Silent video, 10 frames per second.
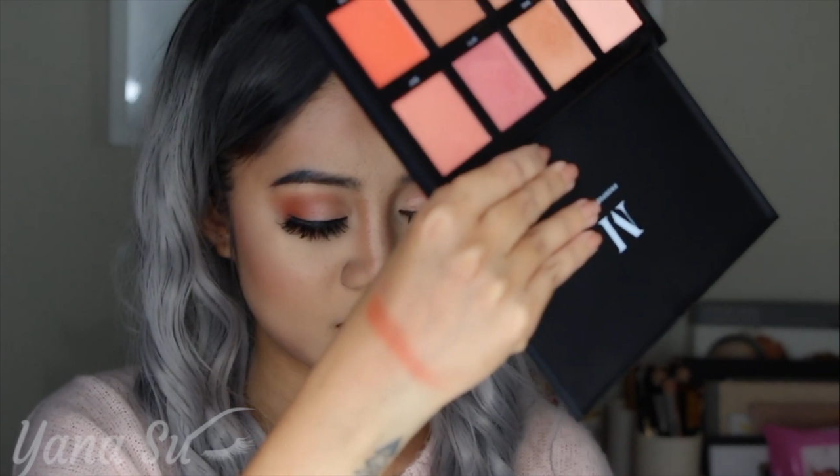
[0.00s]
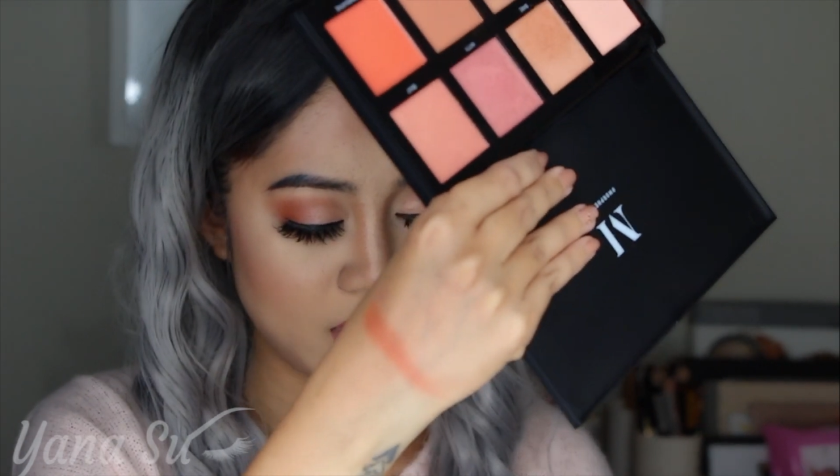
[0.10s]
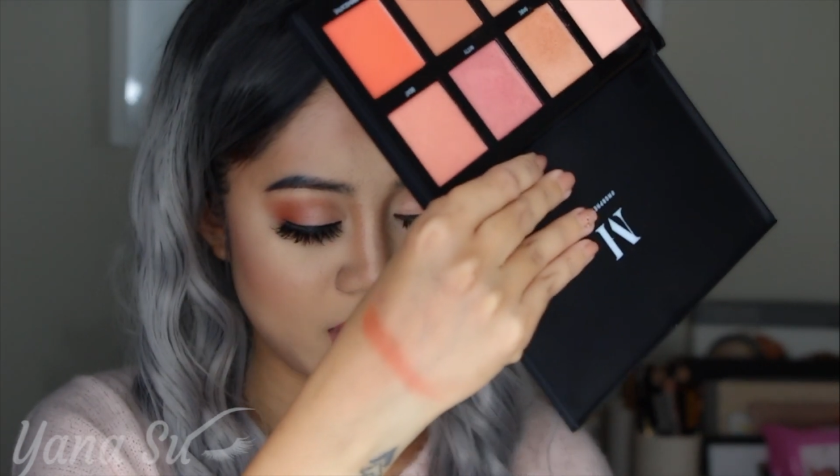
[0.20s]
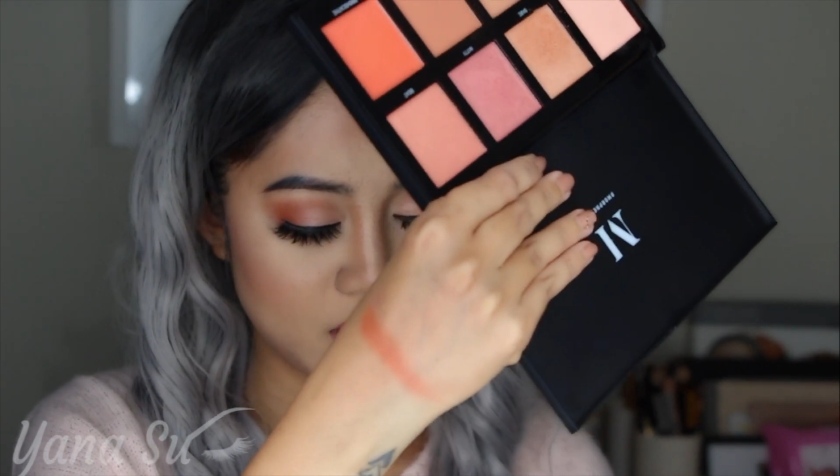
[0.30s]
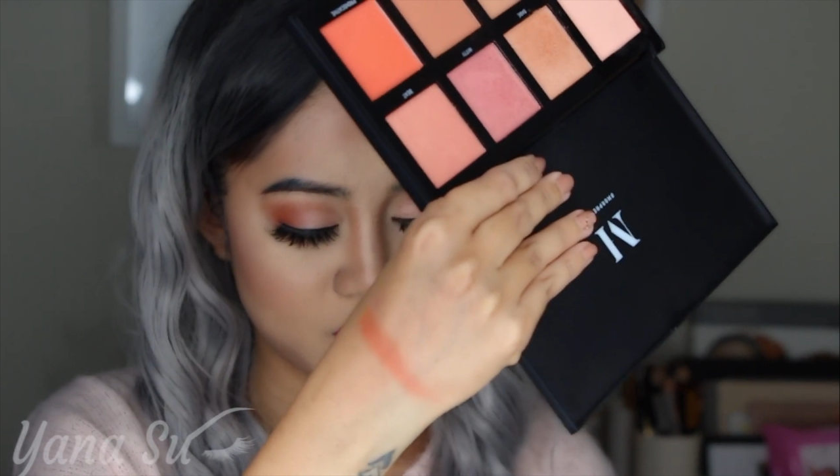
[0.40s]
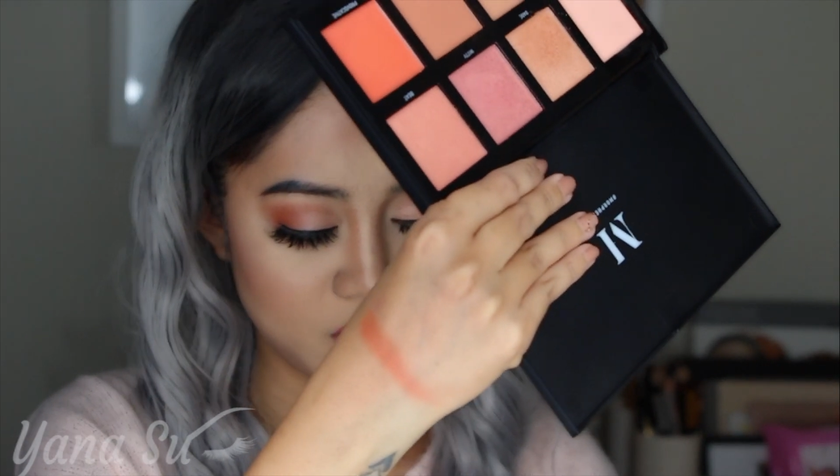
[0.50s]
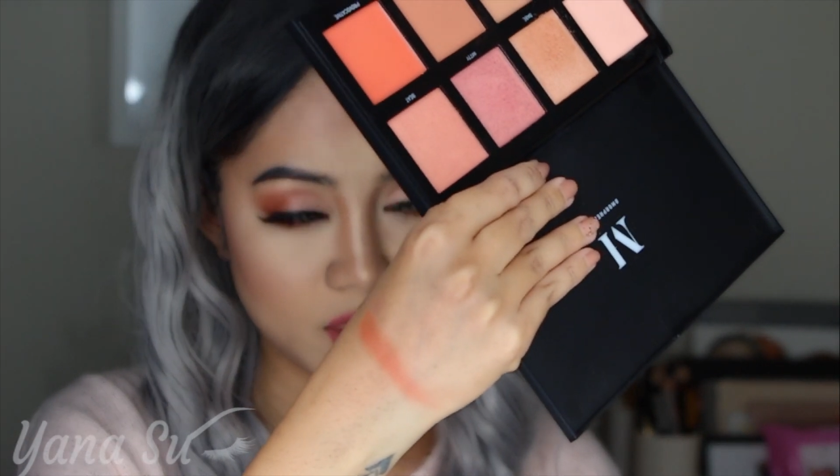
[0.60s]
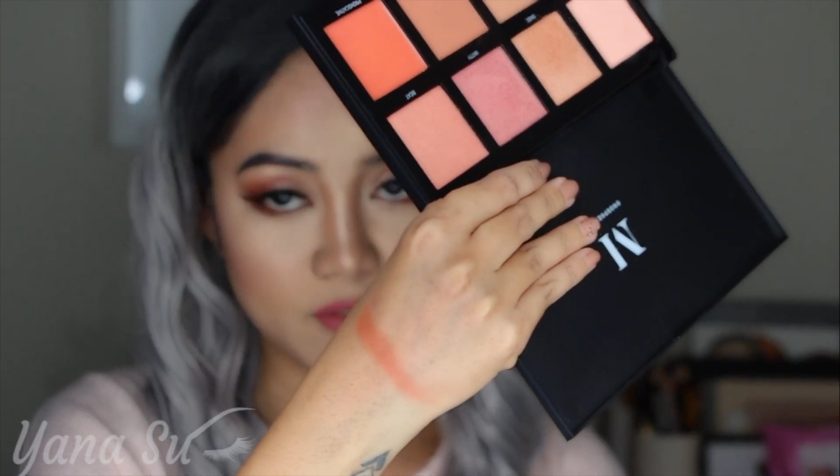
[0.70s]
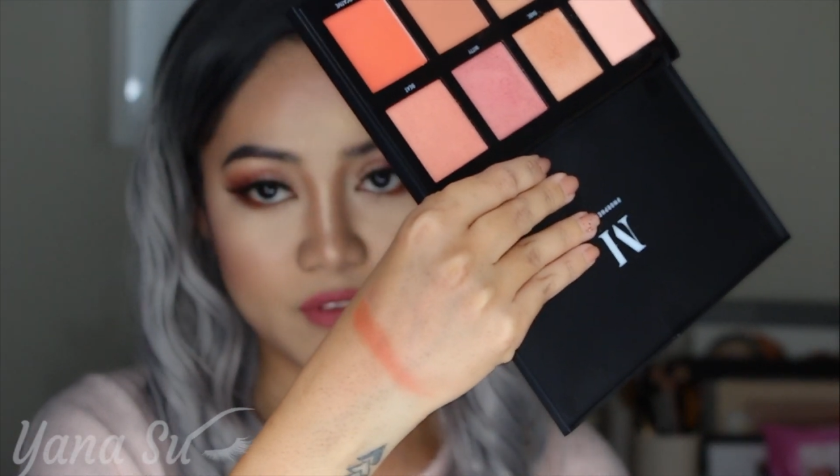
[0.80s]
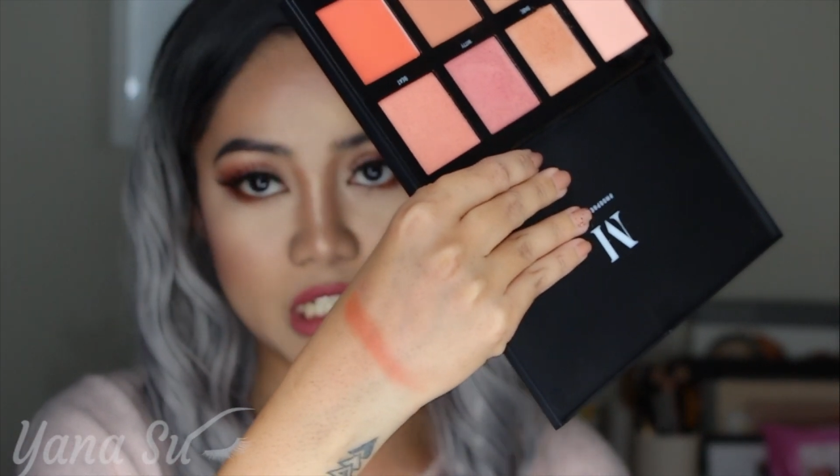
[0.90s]
like using
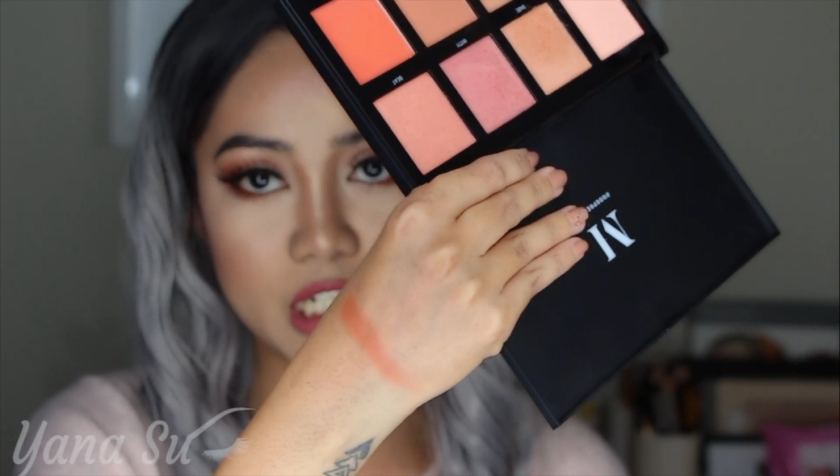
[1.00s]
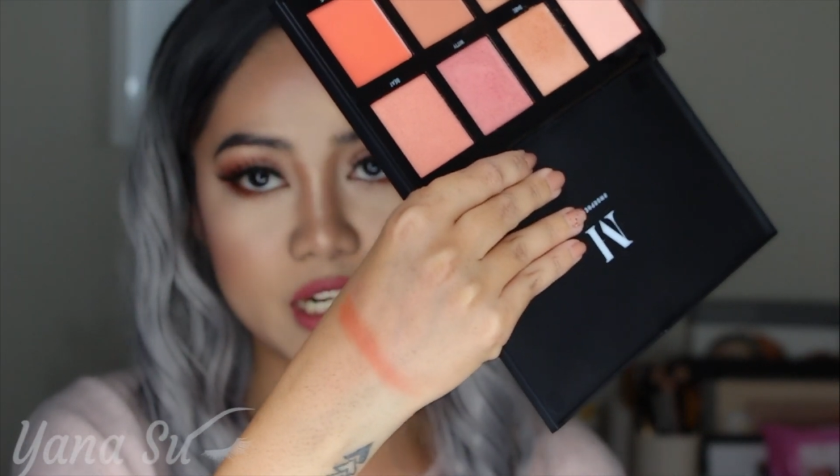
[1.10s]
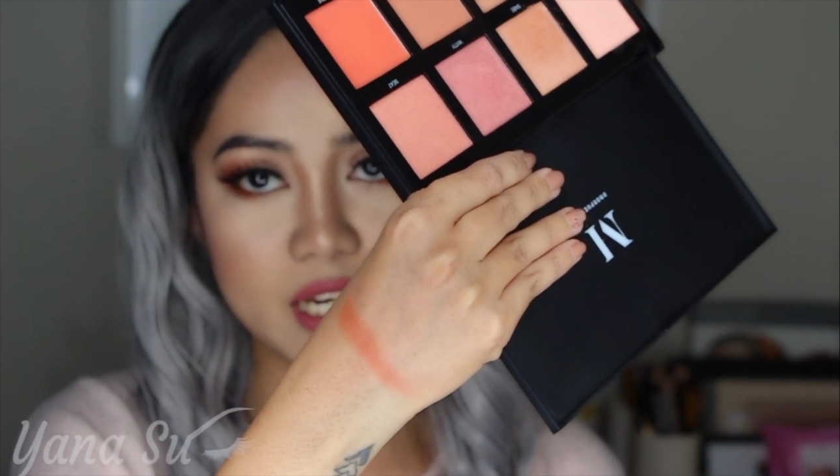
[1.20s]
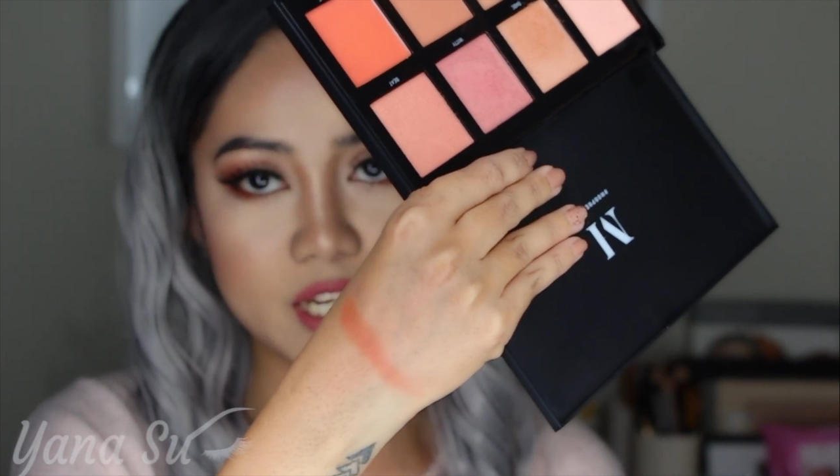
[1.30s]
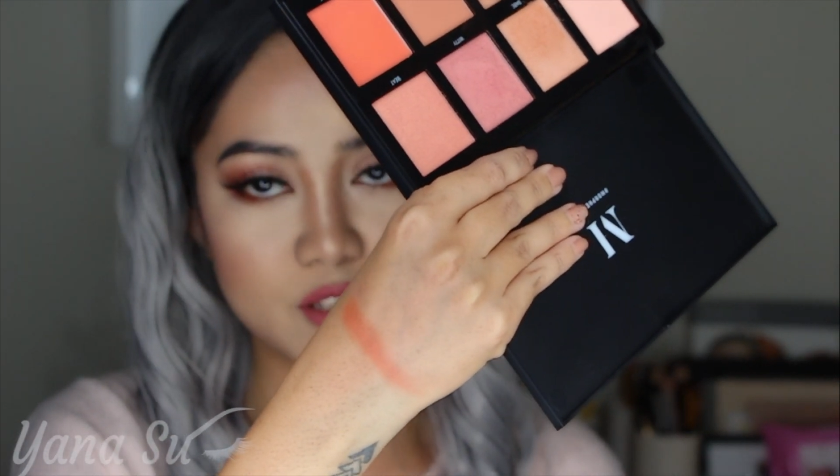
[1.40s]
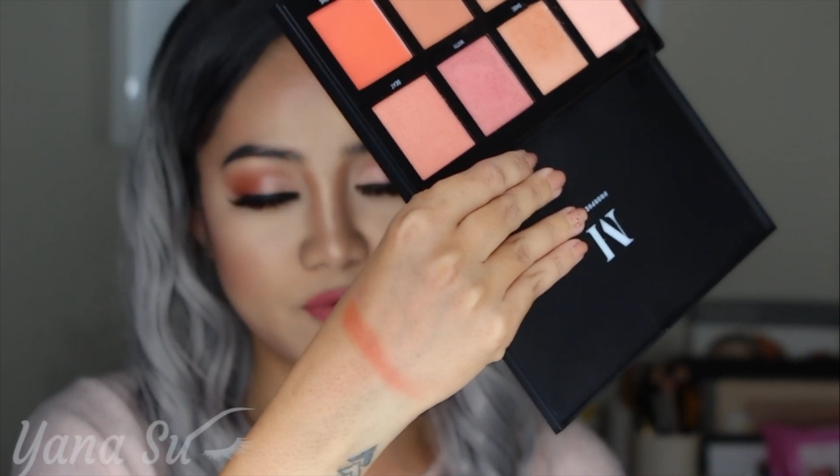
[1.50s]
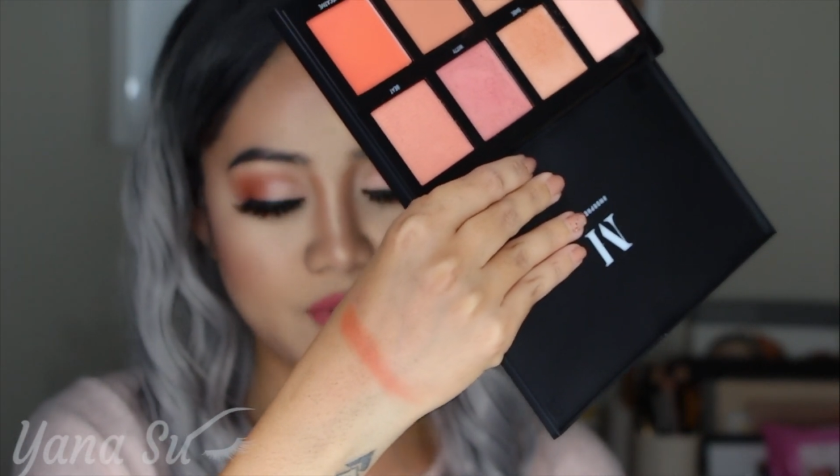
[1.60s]
the finger. It's